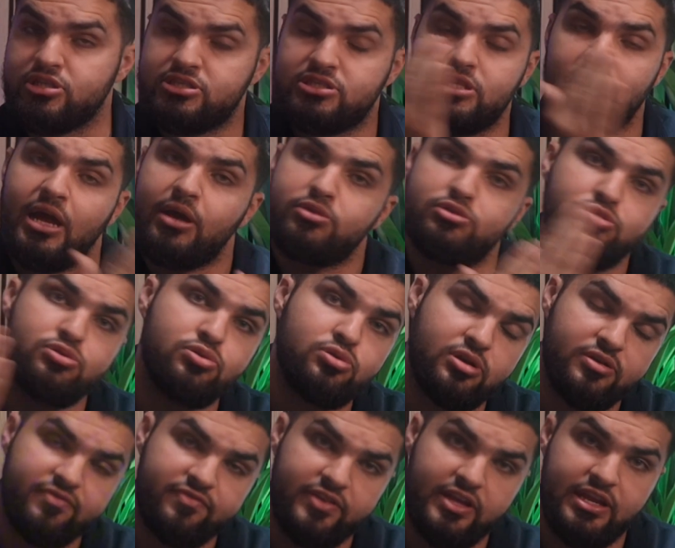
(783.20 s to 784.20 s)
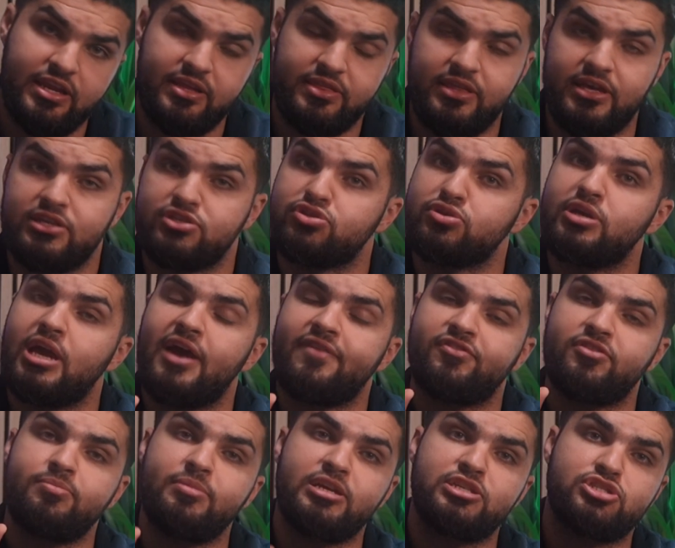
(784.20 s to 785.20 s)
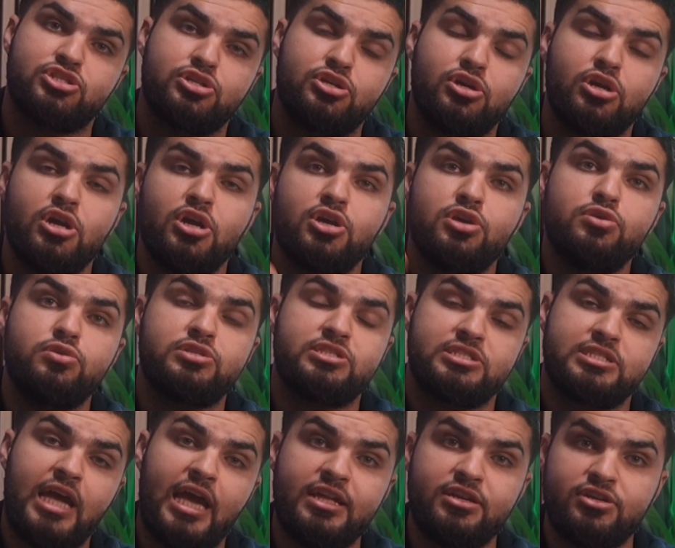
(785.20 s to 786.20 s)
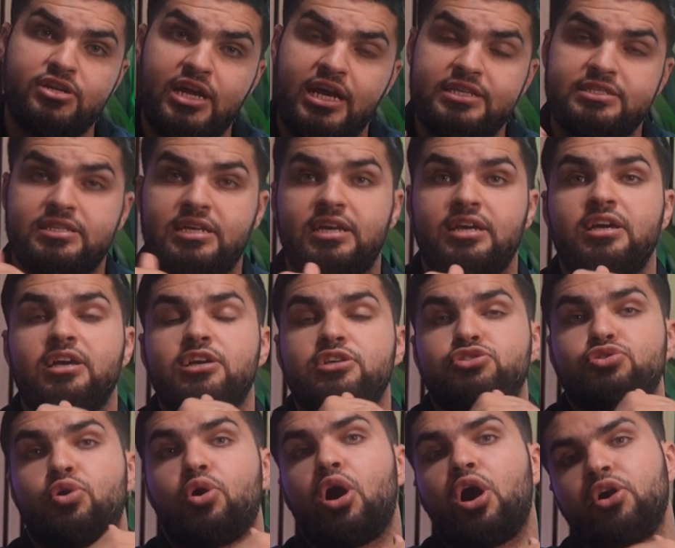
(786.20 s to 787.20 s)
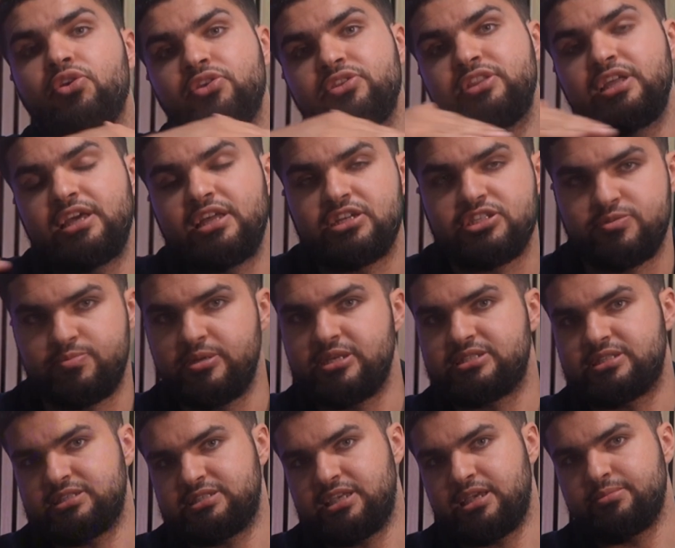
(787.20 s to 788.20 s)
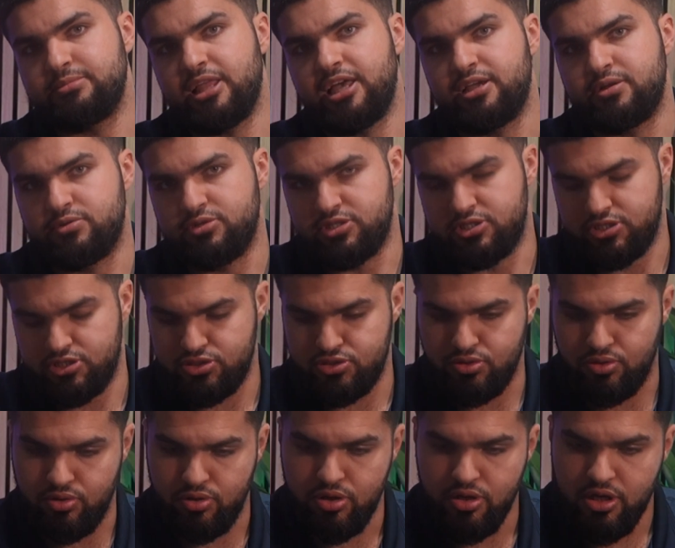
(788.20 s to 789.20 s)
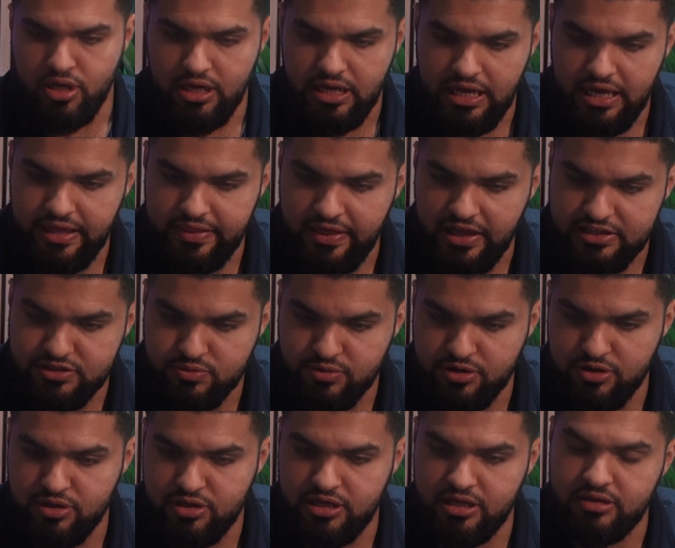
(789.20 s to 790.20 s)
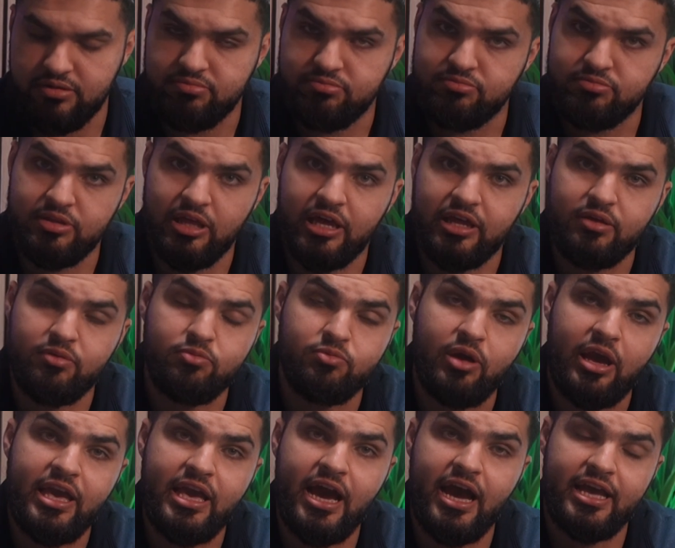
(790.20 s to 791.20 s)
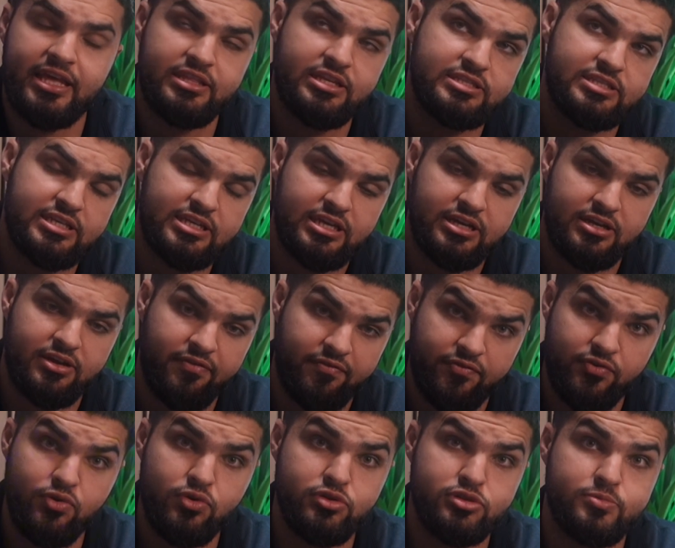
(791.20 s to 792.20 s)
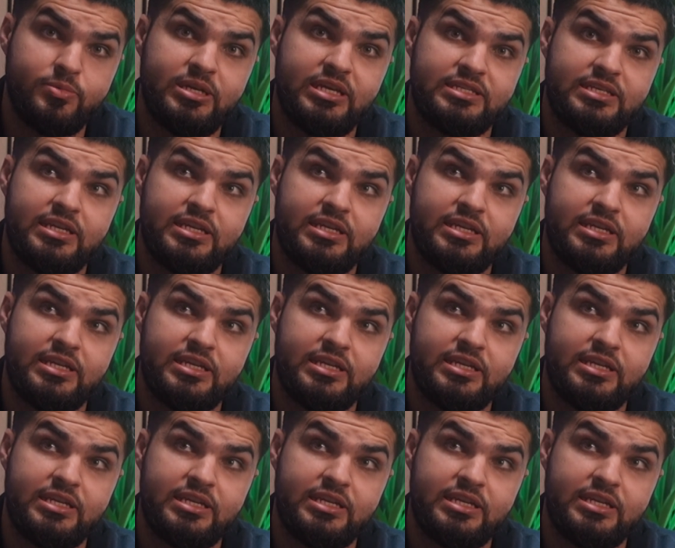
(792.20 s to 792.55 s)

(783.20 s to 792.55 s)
it's now two conflating things. So you have to make sure you standardize it so all the data speaks the same language. So that's where the AI doesn't get confused, because